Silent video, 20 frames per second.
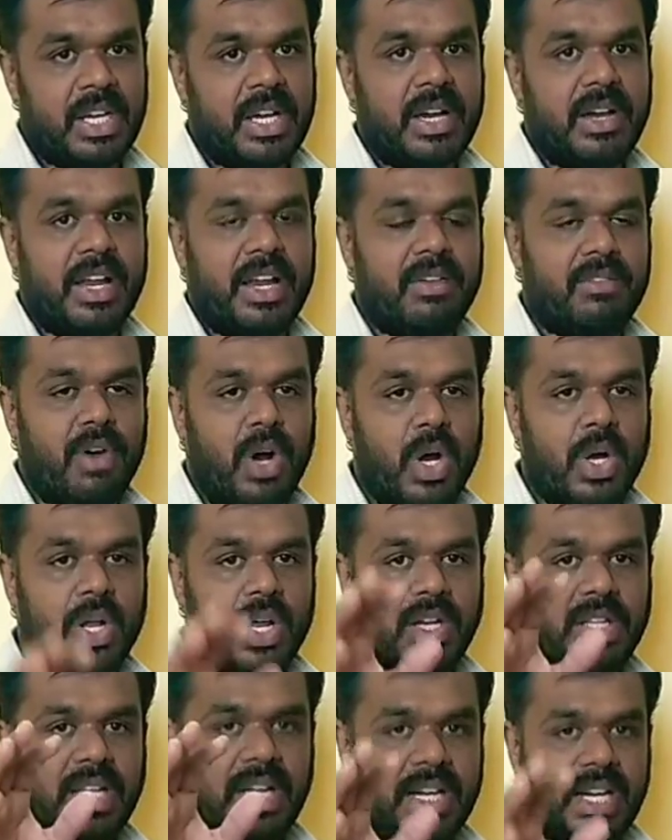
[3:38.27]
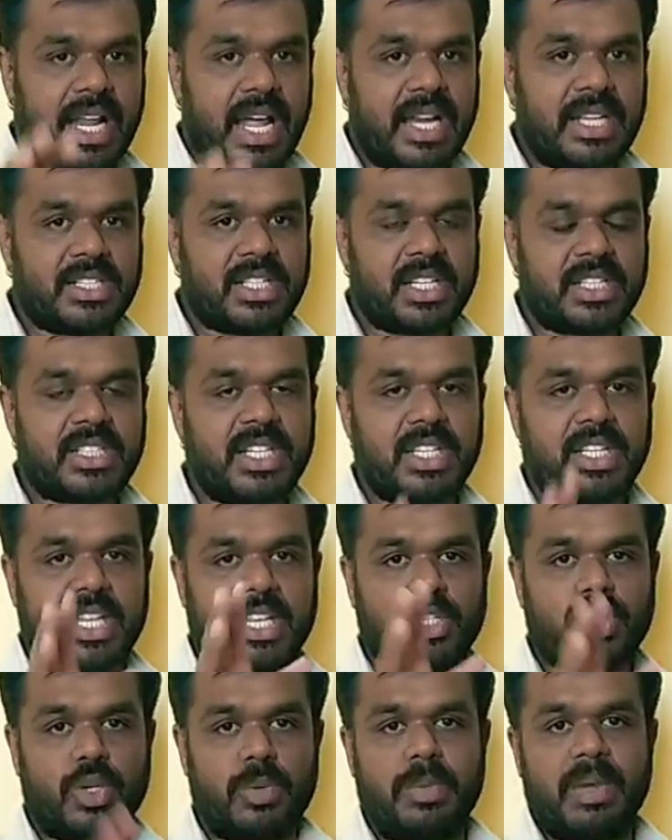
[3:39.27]
In what are the transactions they
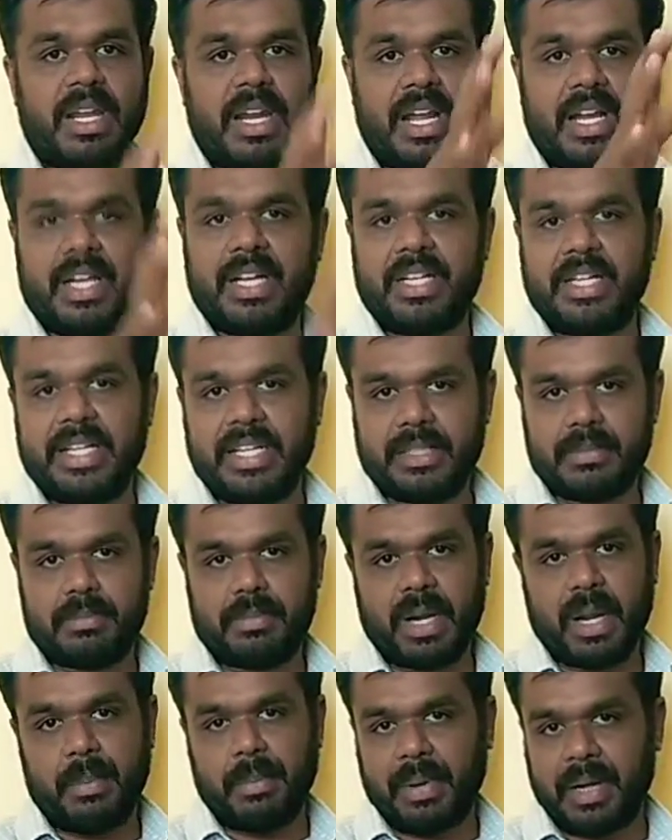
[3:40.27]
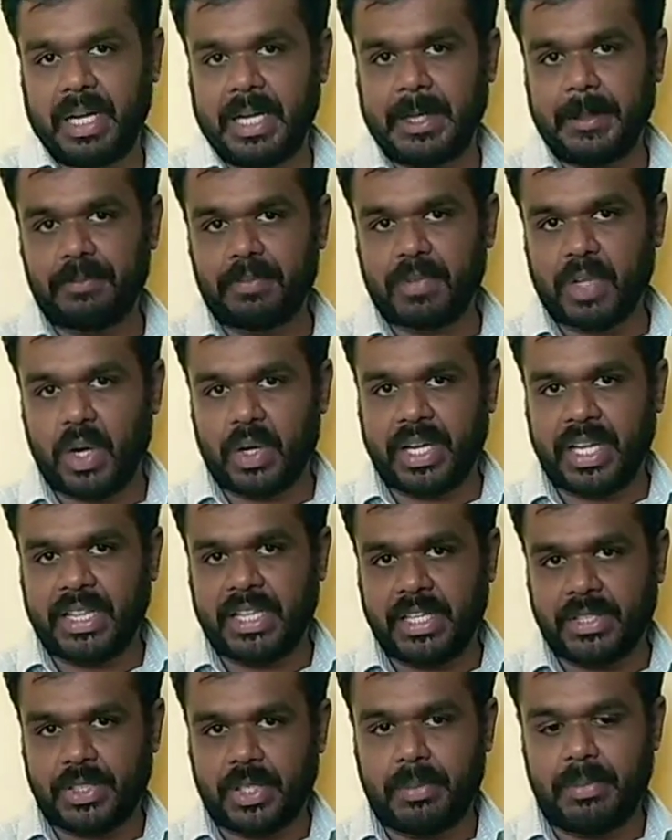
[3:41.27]
should be recorded properly. Okay, they
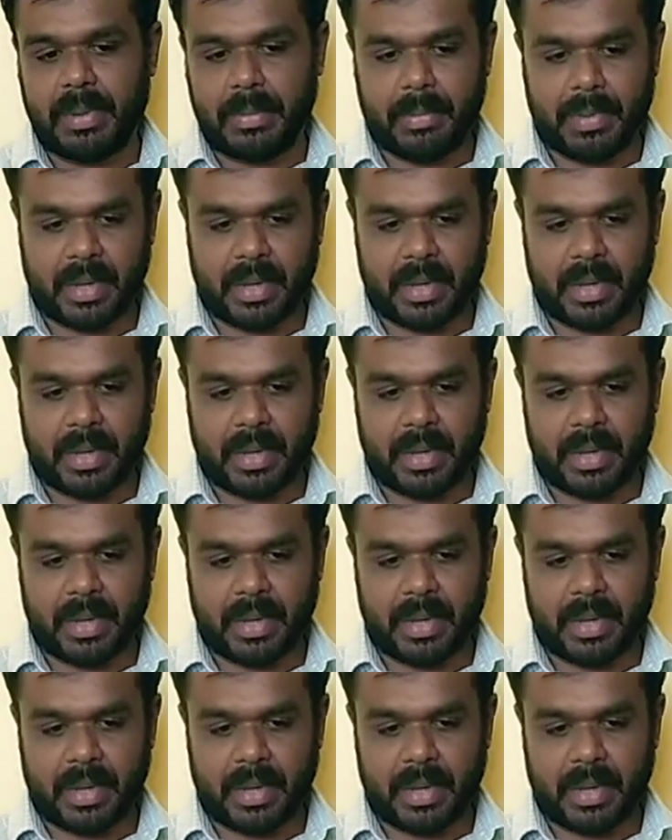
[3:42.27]
should be